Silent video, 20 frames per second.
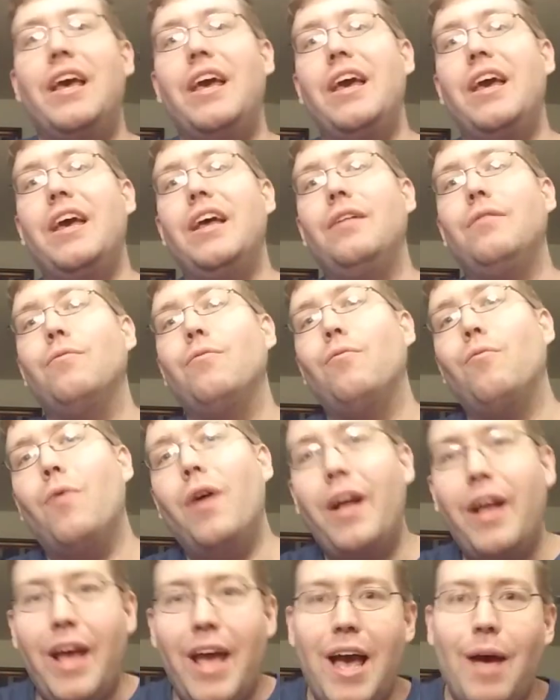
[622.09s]
And
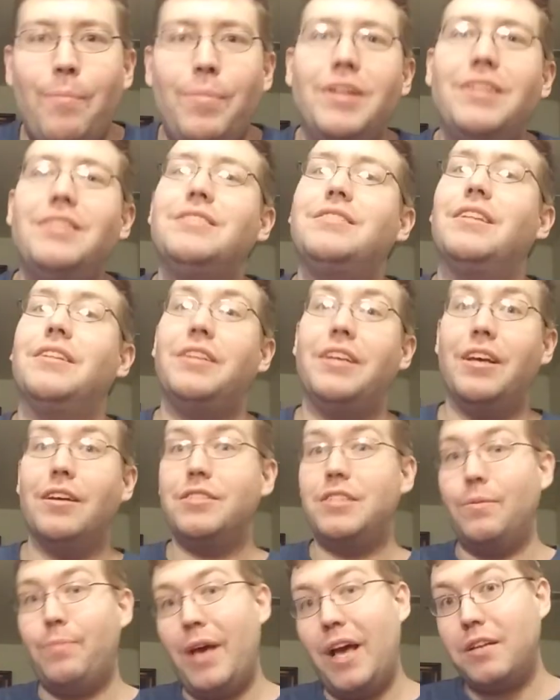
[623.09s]
what happens? The
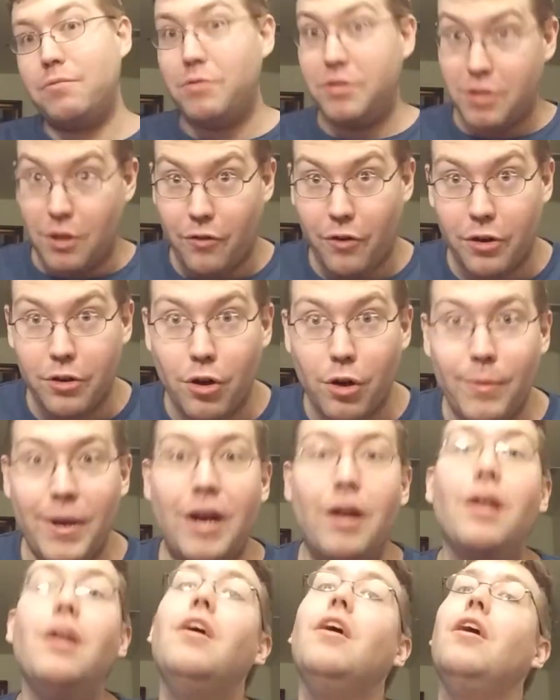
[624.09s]
DLC packs we so far know
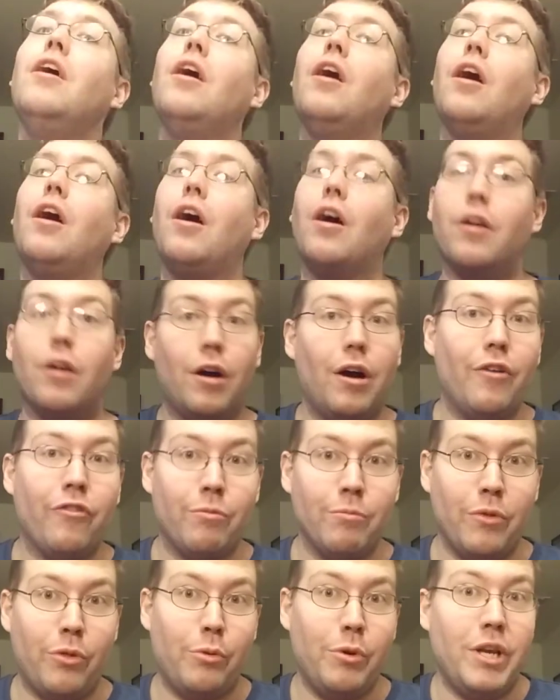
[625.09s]
about are all
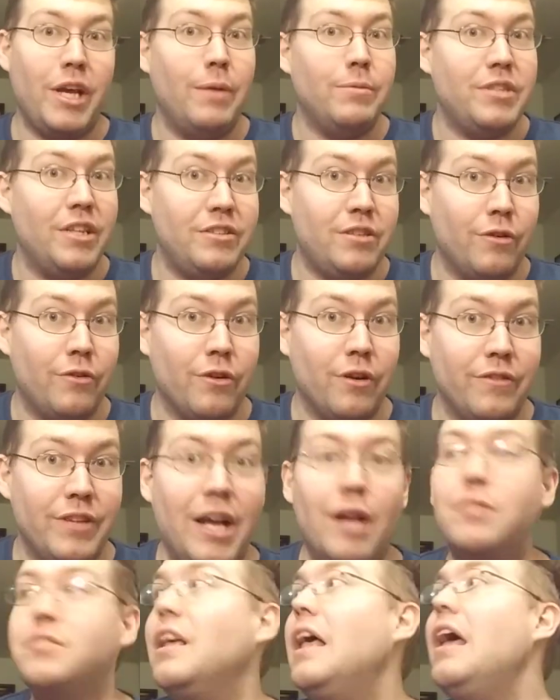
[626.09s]
from the three games they so far
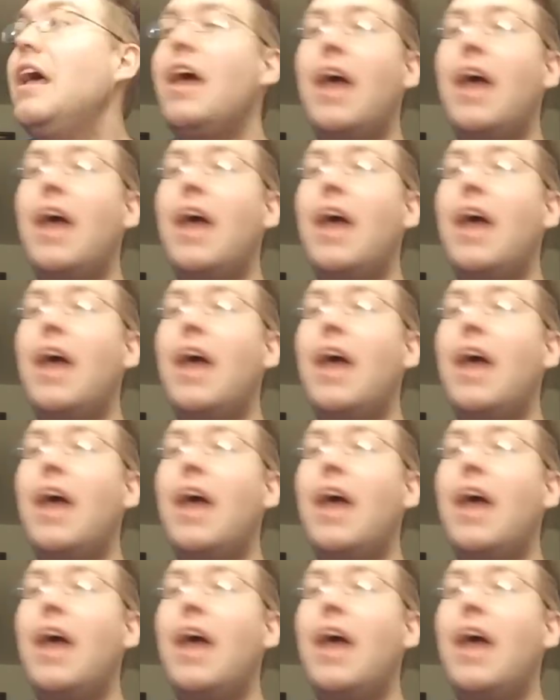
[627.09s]
announced.